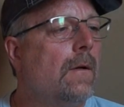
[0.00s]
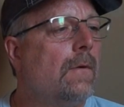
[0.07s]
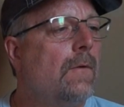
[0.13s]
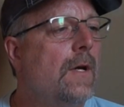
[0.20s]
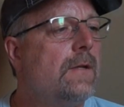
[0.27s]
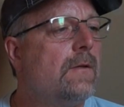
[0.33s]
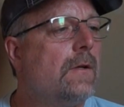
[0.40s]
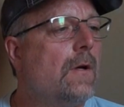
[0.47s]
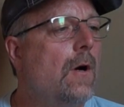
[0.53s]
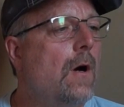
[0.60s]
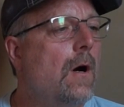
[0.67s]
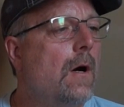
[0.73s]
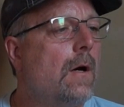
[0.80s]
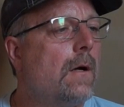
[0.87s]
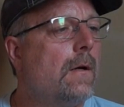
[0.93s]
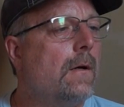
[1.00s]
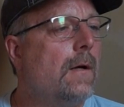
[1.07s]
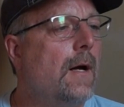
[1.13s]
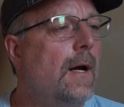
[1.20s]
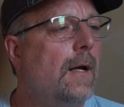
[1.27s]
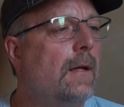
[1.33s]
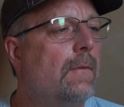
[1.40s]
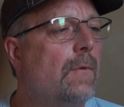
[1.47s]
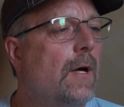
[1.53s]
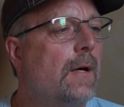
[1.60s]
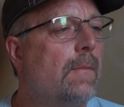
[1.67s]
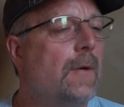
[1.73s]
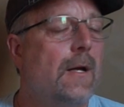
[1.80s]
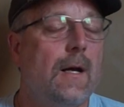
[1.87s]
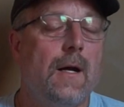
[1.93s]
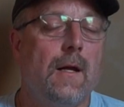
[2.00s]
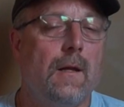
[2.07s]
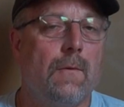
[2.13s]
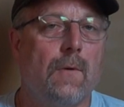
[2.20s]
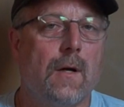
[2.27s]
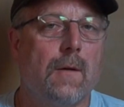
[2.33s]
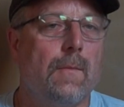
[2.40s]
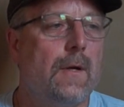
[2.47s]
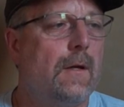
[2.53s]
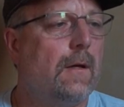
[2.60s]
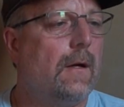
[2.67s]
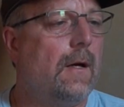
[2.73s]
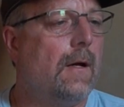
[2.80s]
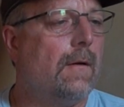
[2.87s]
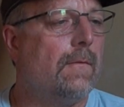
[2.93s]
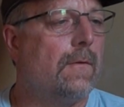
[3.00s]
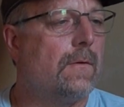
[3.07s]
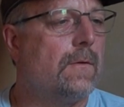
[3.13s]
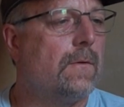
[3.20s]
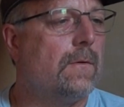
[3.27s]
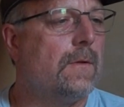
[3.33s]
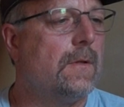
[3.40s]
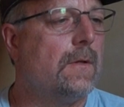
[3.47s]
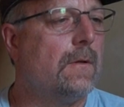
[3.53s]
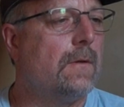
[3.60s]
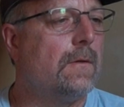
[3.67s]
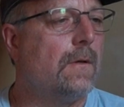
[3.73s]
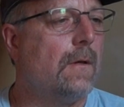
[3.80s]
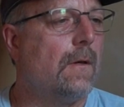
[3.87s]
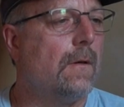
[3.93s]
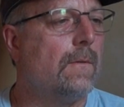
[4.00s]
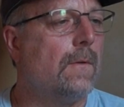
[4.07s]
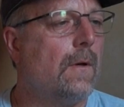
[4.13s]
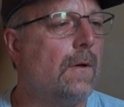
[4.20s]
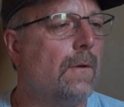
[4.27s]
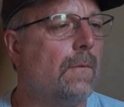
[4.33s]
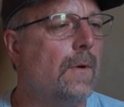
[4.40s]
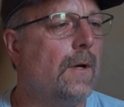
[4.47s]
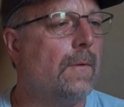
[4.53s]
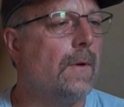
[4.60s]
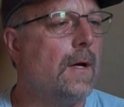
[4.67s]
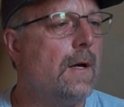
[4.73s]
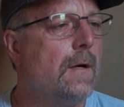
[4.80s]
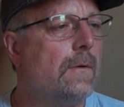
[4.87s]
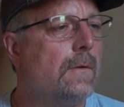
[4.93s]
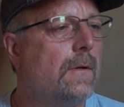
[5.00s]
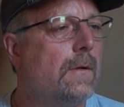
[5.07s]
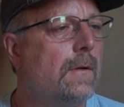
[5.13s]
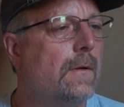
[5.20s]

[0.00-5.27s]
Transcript: Great cigar, highly recommend. I highly recommend the Anniversary Series all the way around.